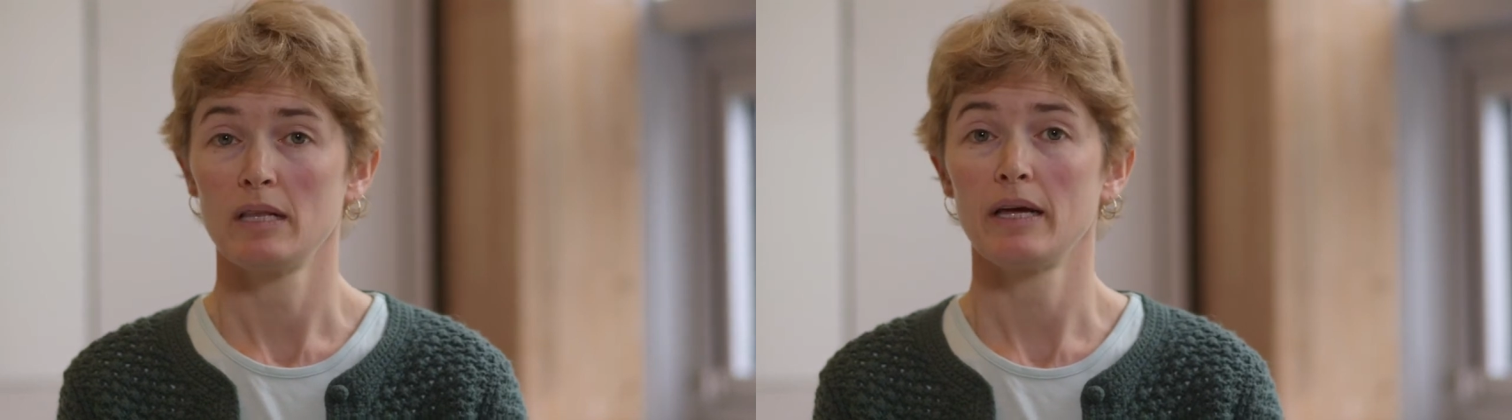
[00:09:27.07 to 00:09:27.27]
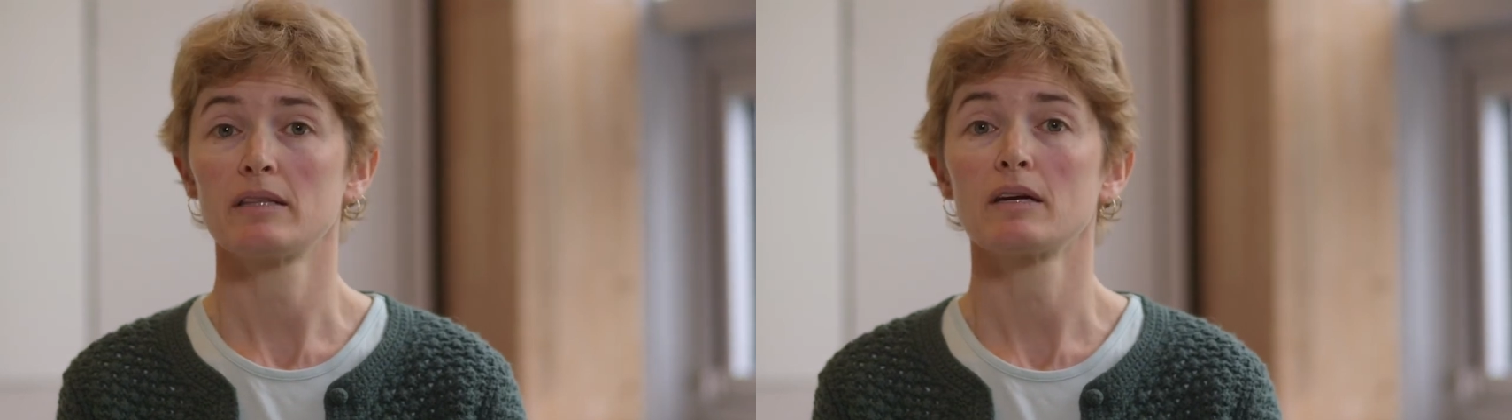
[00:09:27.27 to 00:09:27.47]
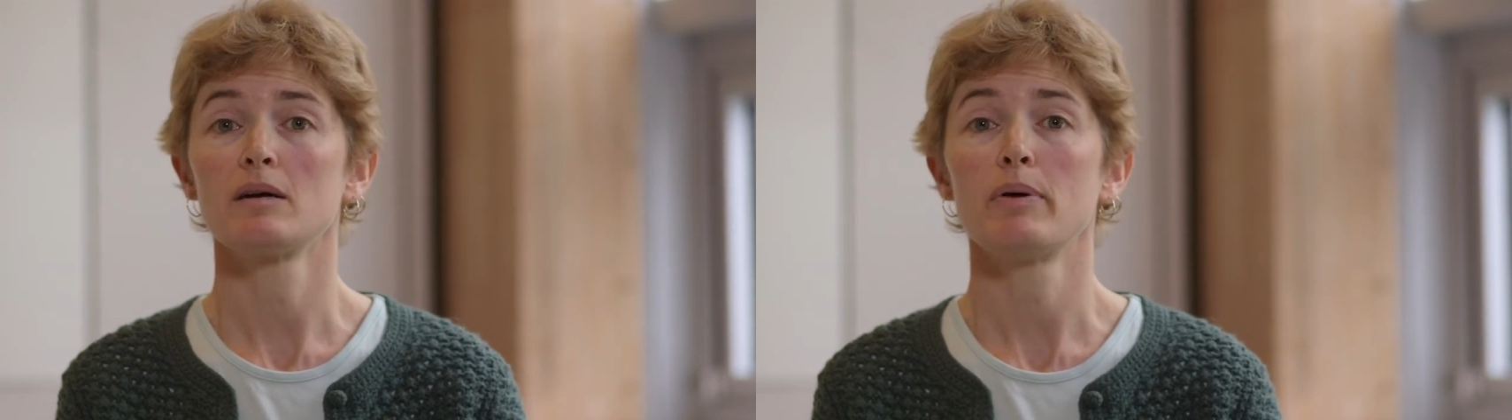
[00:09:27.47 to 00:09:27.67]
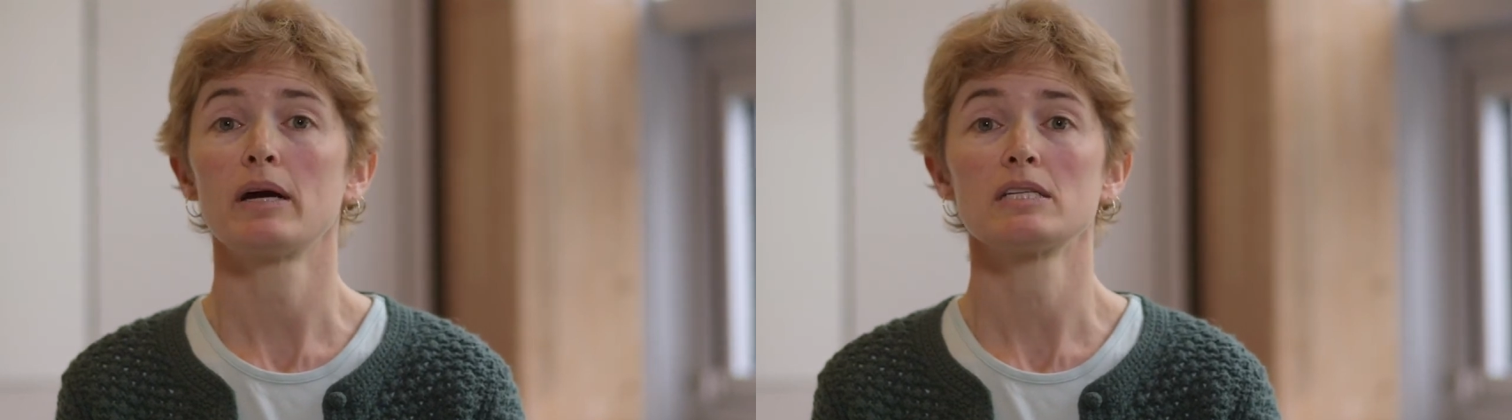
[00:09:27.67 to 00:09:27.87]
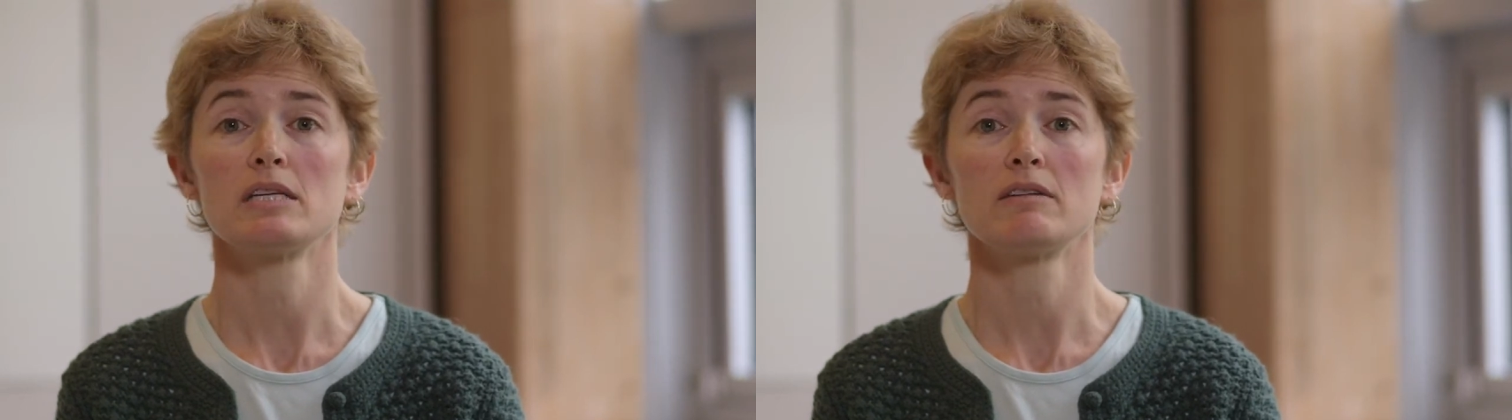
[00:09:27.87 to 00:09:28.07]
like the
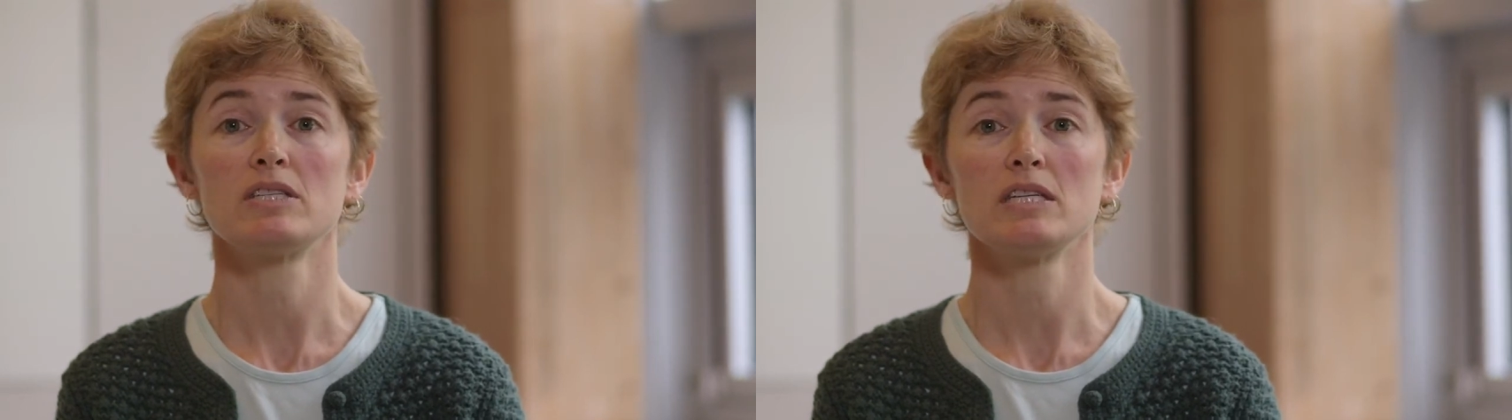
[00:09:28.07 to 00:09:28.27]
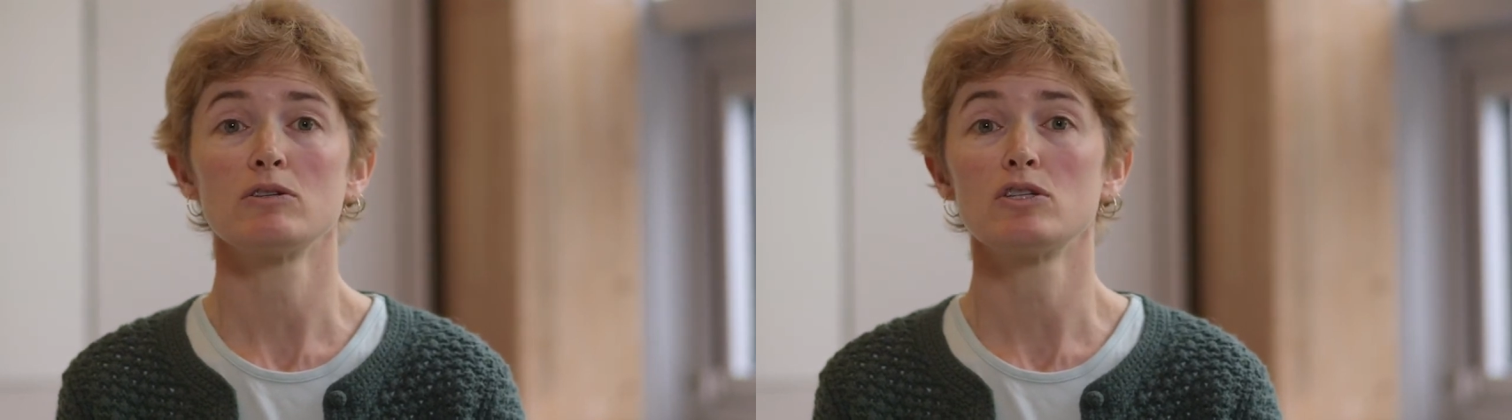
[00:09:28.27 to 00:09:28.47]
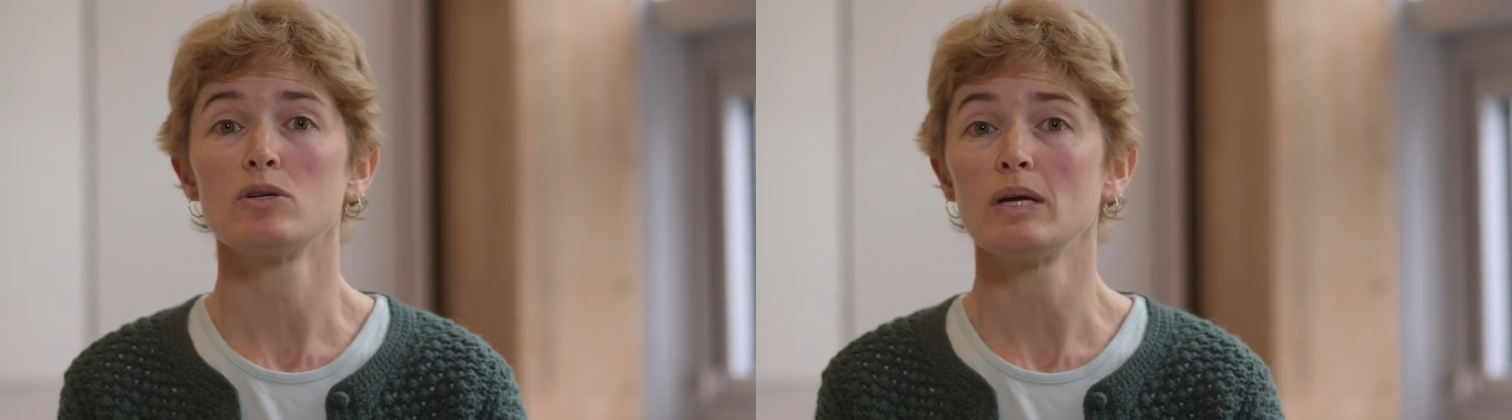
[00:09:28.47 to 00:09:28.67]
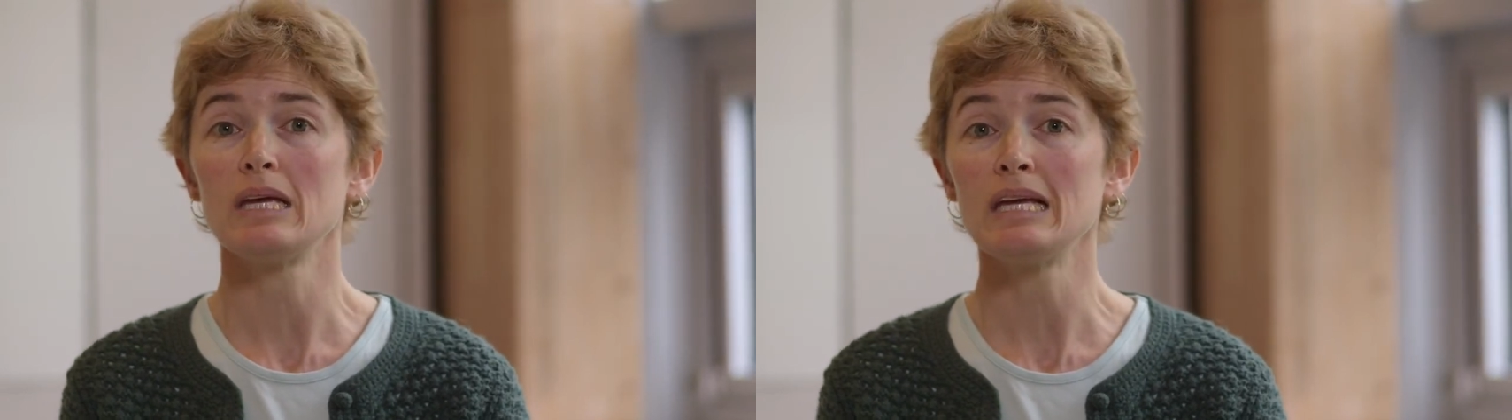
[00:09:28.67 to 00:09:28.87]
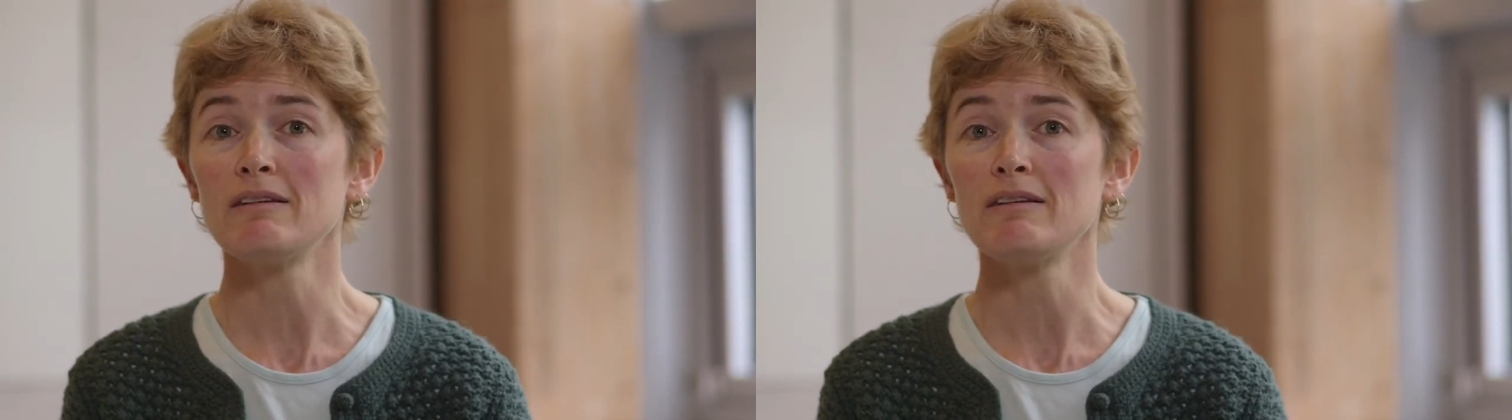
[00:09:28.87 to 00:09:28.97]
comparison of CO2